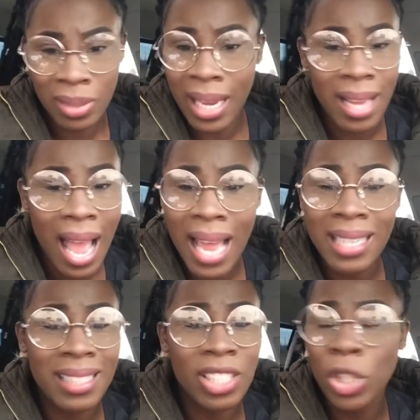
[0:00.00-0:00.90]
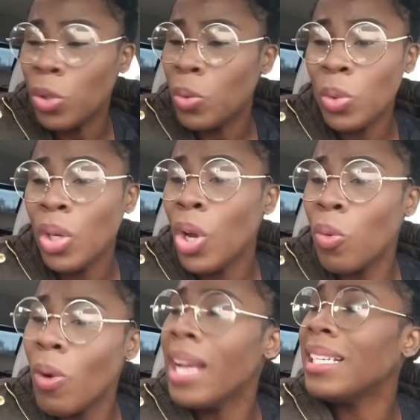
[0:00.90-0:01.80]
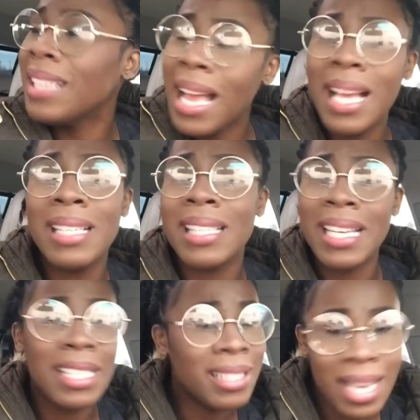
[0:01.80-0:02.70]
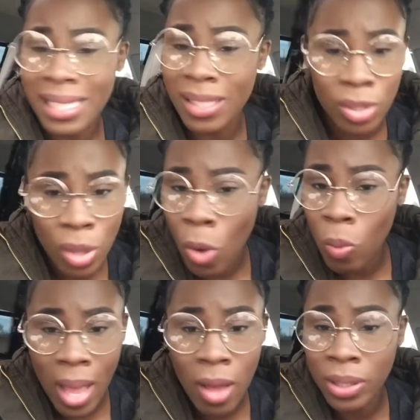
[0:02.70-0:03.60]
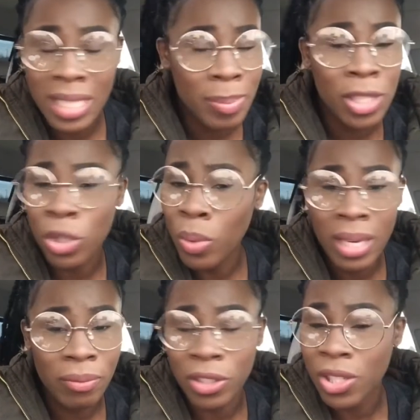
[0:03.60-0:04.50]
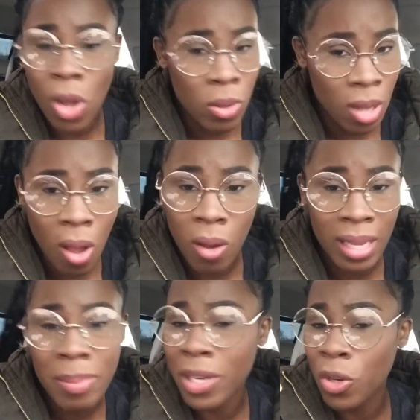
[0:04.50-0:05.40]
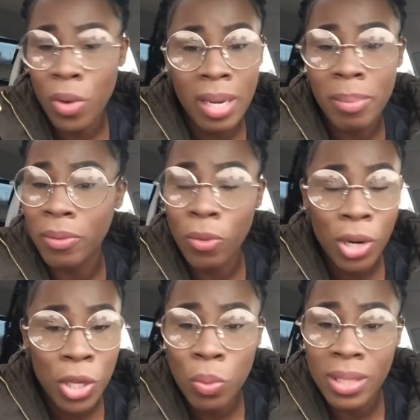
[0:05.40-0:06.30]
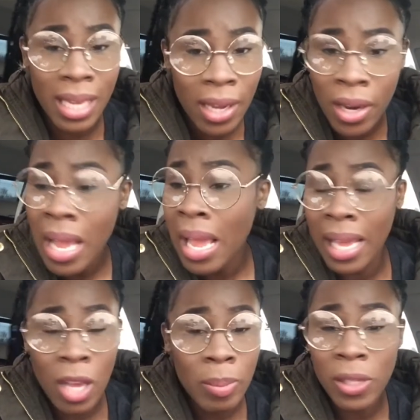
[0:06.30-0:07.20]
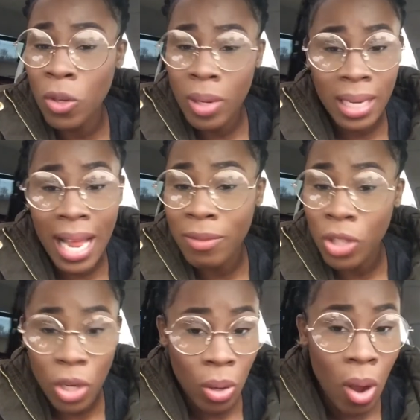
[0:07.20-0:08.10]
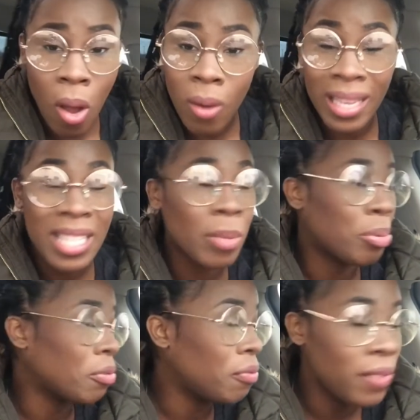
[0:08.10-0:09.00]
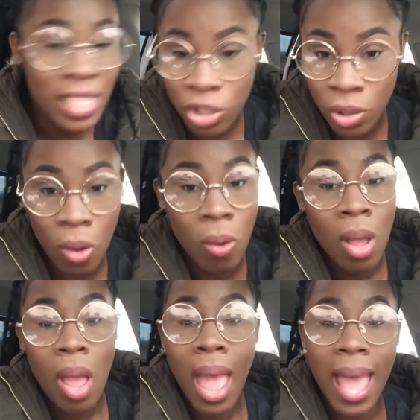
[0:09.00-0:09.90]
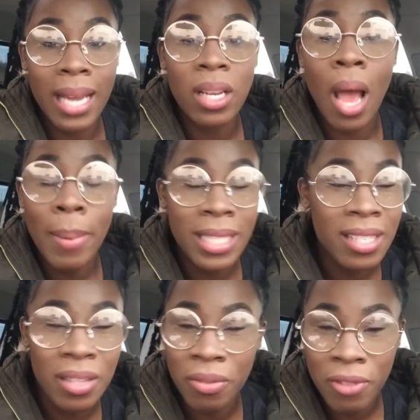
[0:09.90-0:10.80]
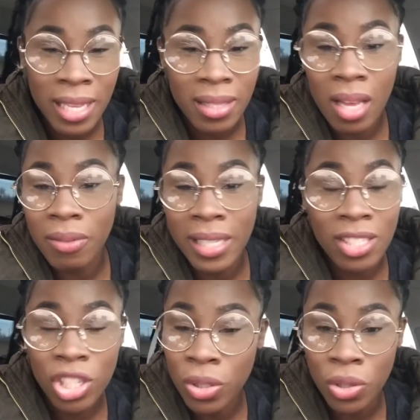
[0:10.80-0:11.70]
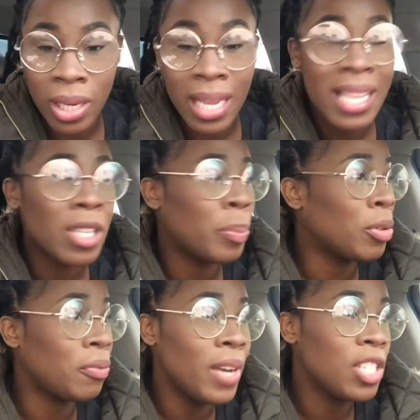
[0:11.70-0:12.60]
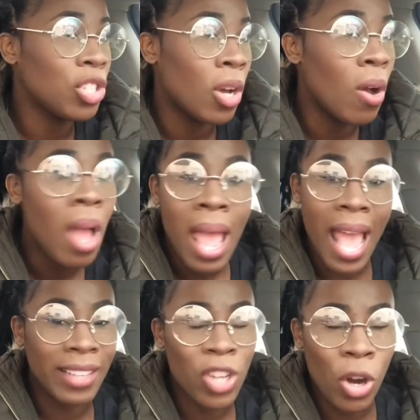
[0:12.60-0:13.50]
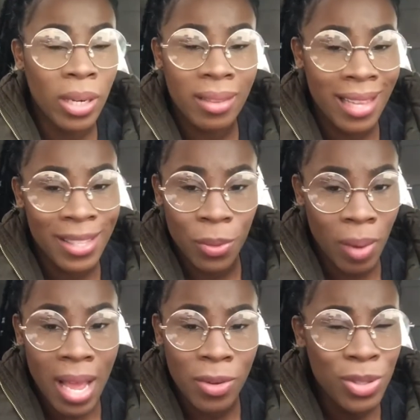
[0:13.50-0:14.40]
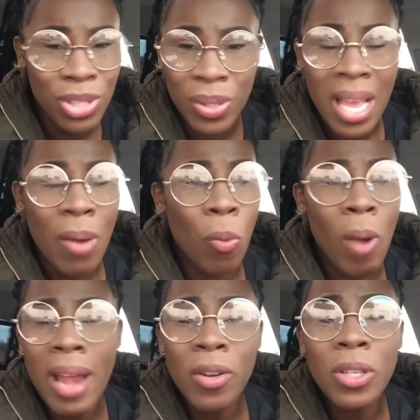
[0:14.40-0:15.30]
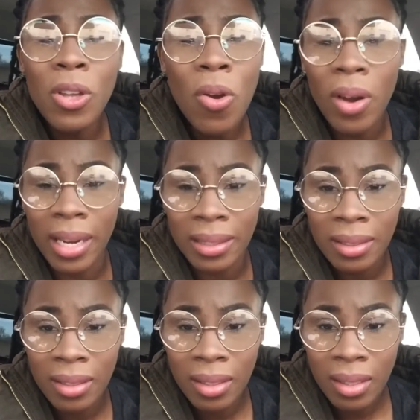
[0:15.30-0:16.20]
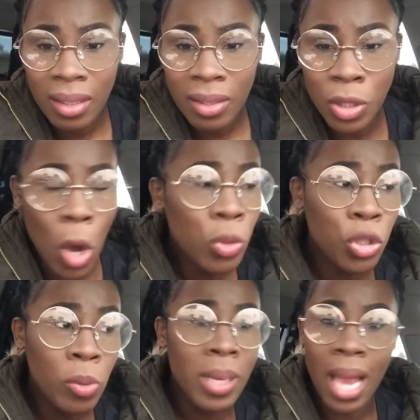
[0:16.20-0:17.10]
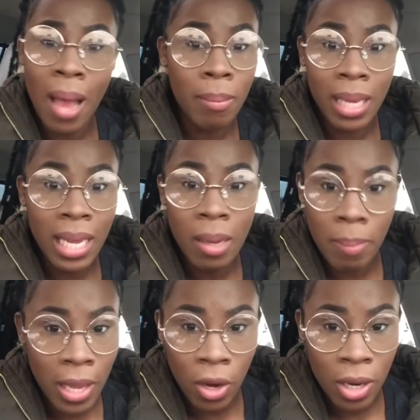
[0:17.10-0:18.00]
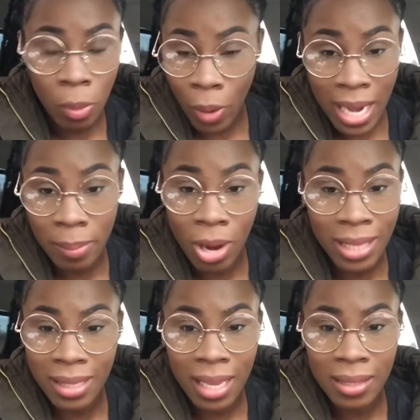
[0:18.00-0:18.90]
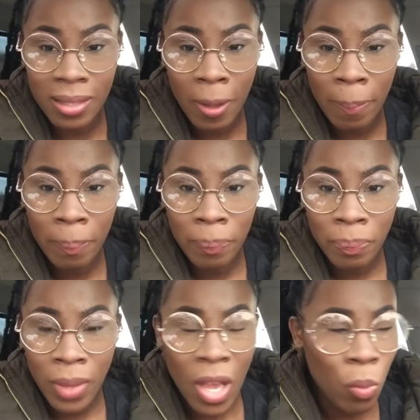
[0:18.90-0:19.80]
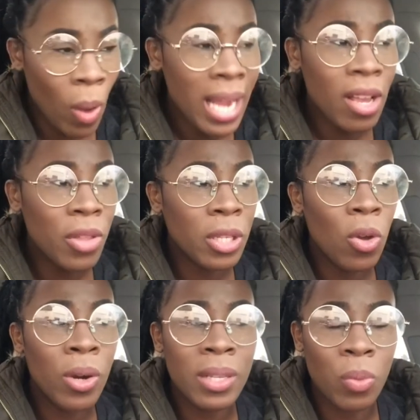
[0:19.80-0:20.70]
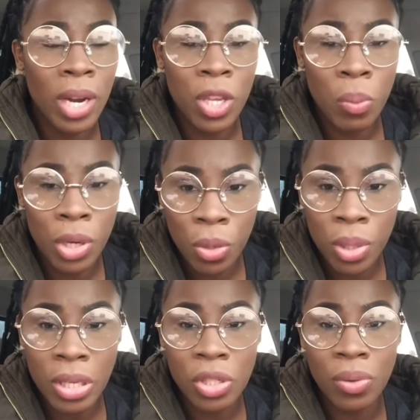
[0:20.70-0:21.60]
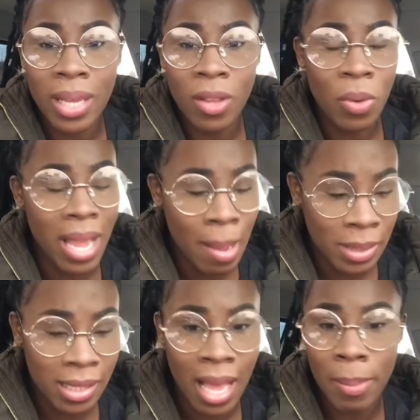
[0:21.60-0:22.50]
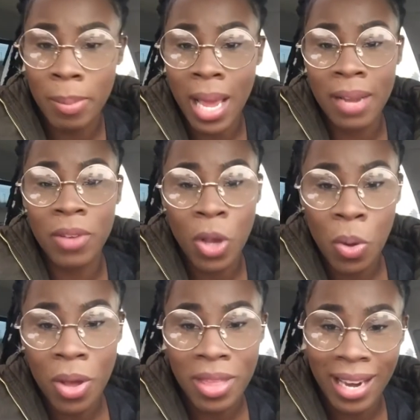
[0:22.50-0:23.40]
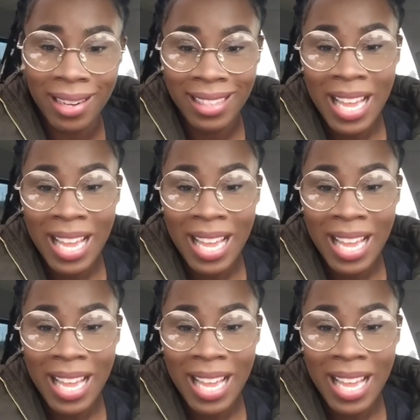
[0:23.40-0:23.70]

Let God do what he does, and he does it so well, and he's been doing it for so long. He's been doing it before you was here, and he'll be doing it after you're gone. He's a professional at coming to the defense of his children. He's a professional at turning things around. You just wait on the Lord. Don't you become mean and bitter in the waiting process. Waiting on the Lord is where you renew your strength. Okay, I'm gonna stop. I'm not even gonna go there.